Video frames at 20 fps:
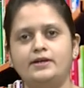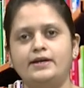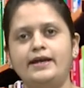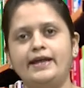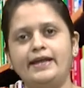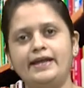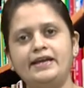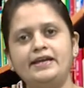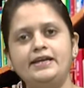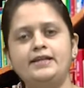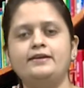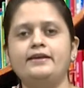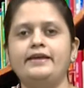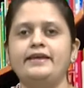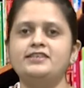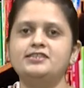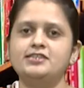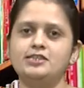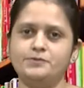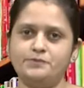and
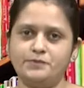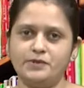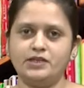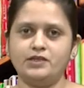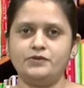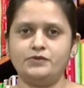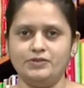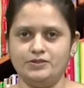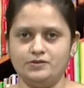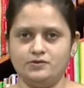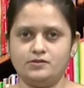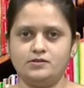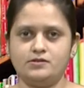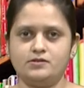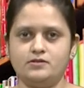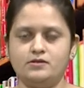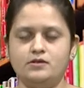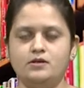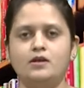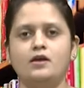experience
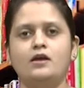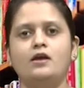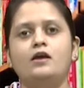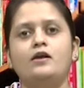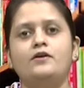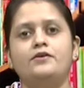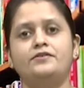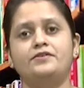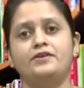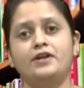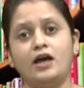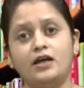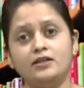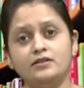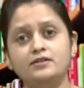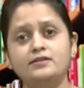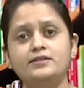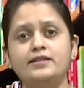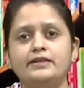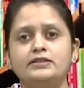
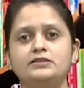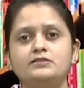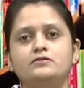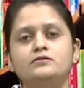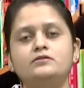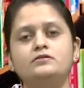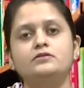rather than